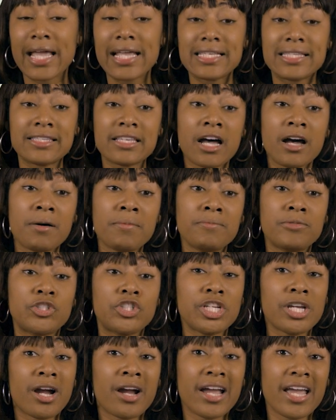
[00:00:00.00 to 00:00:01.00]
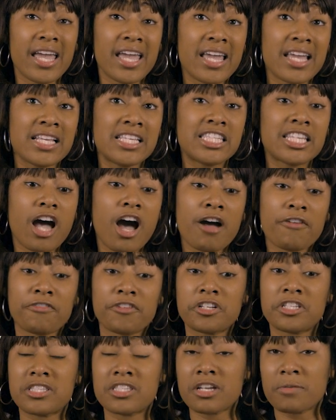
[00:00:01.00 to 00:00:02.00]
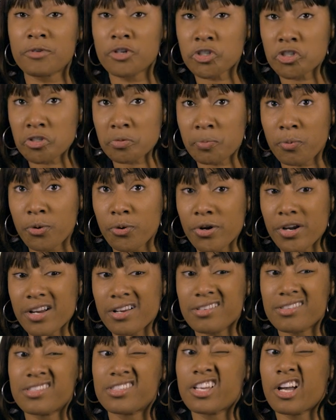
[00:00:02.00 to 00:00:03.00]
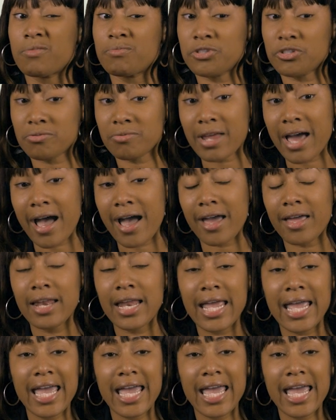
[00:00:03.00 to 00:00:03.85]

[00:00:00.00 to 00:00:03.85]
Some GRAs offer summer support, some do not,